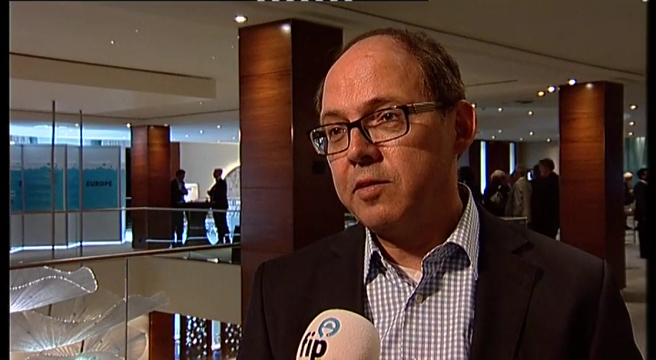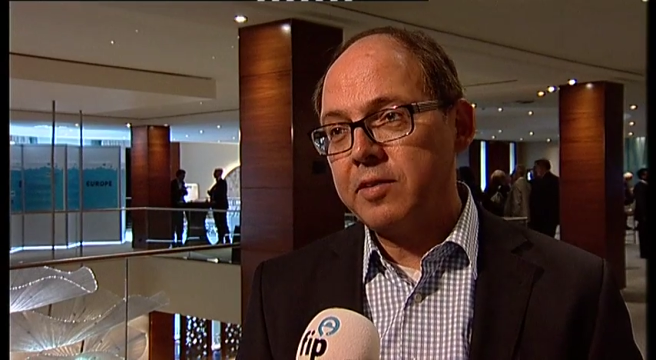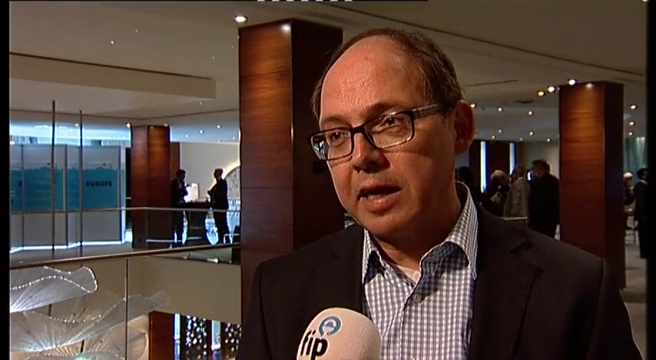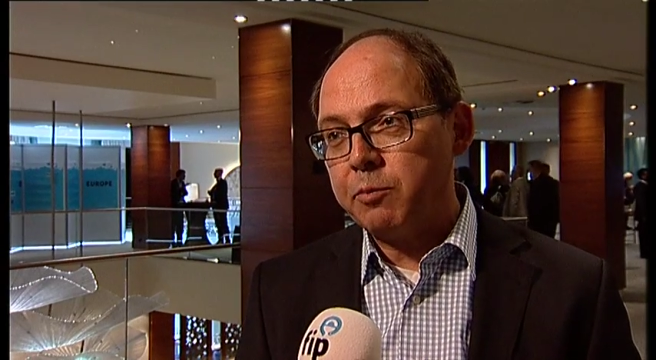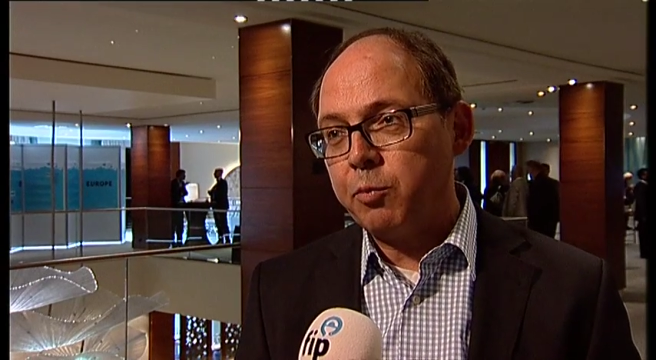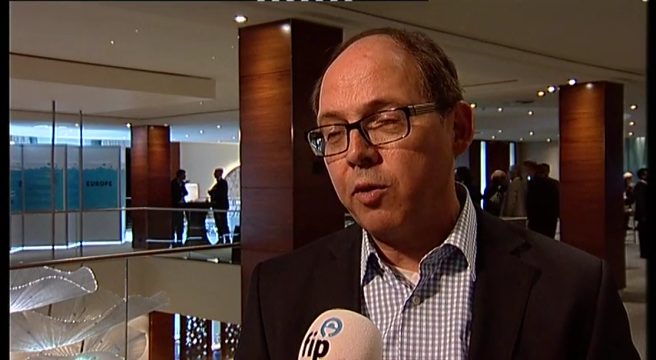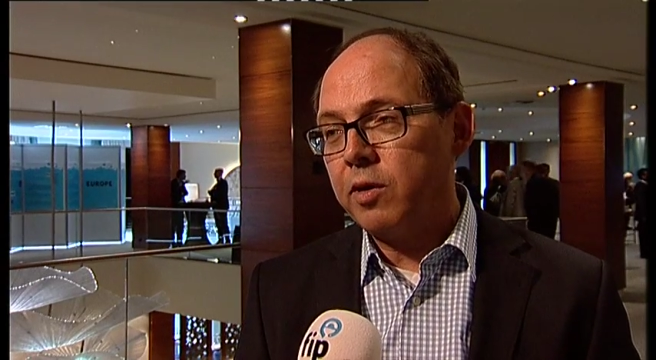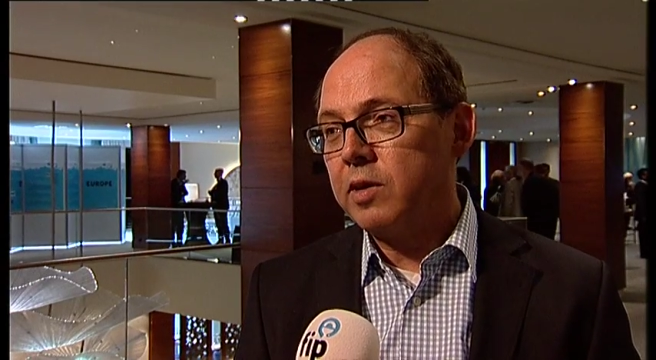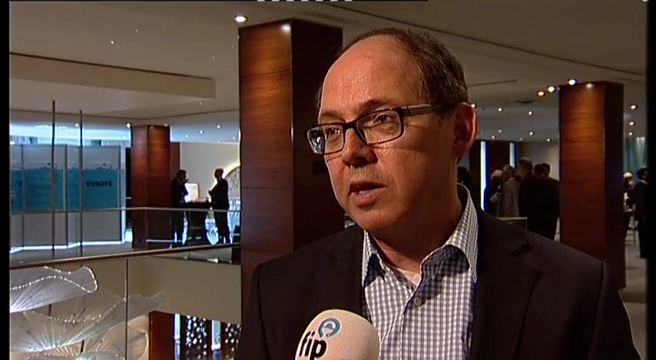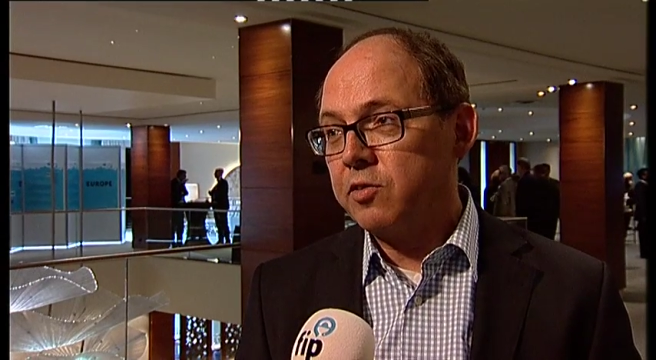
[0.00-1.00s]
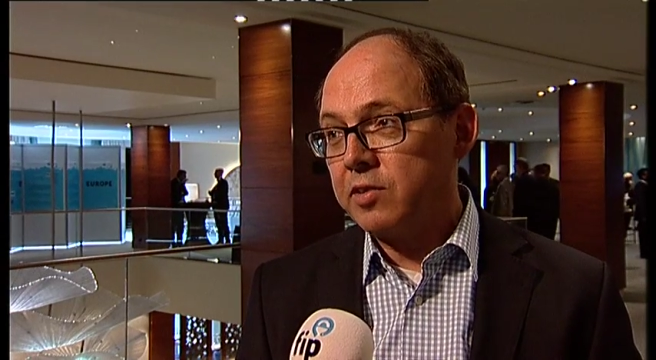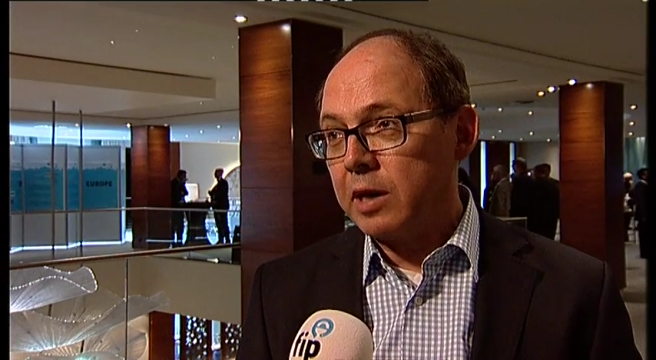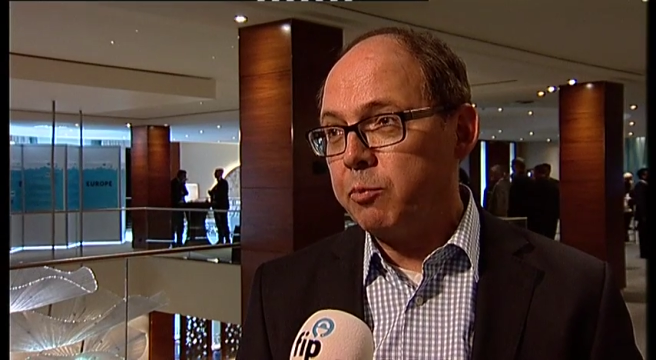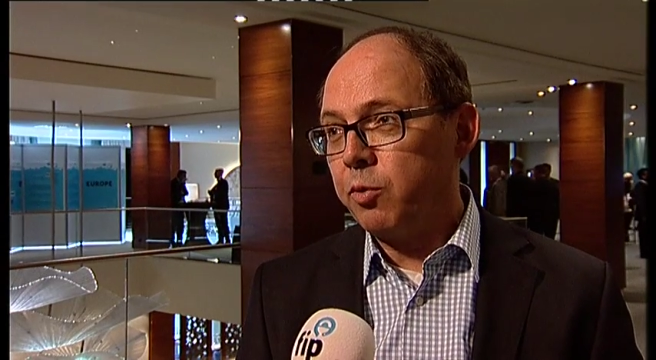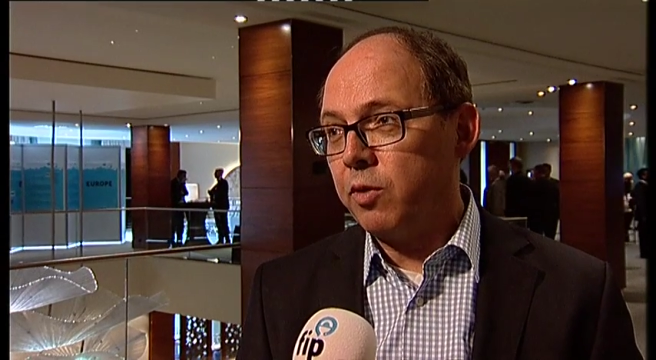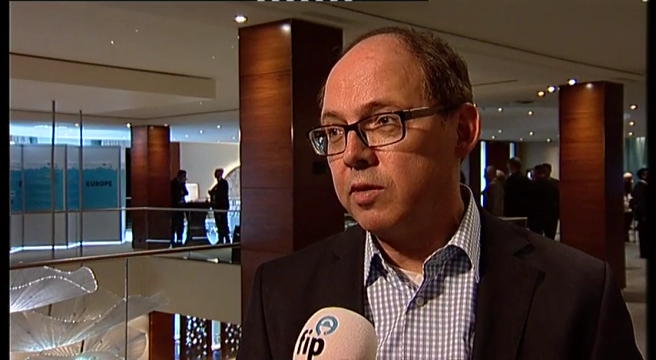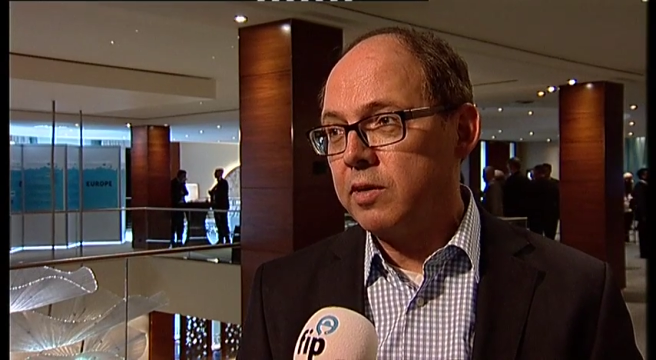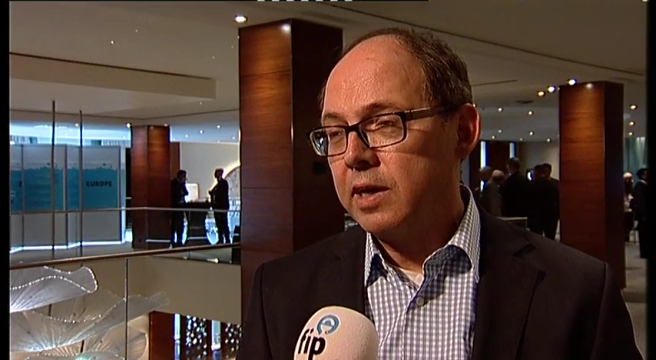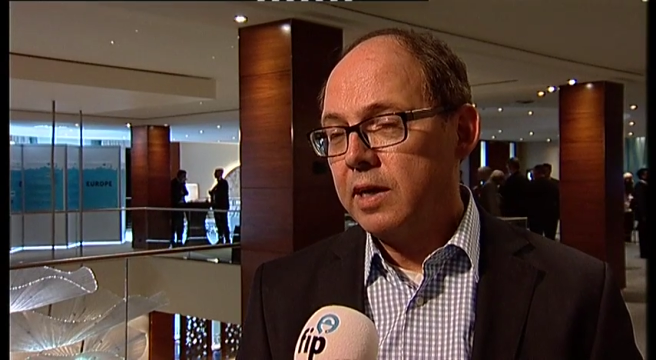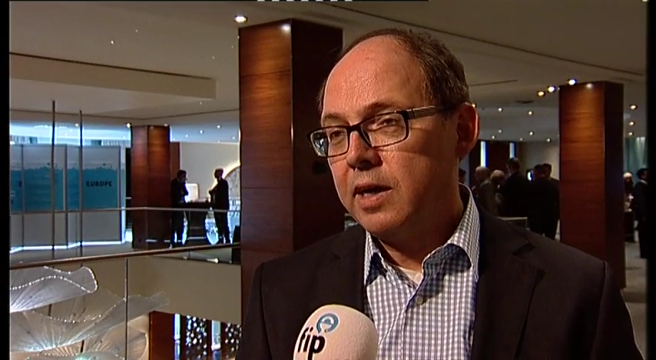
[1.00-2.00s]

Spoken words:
second point,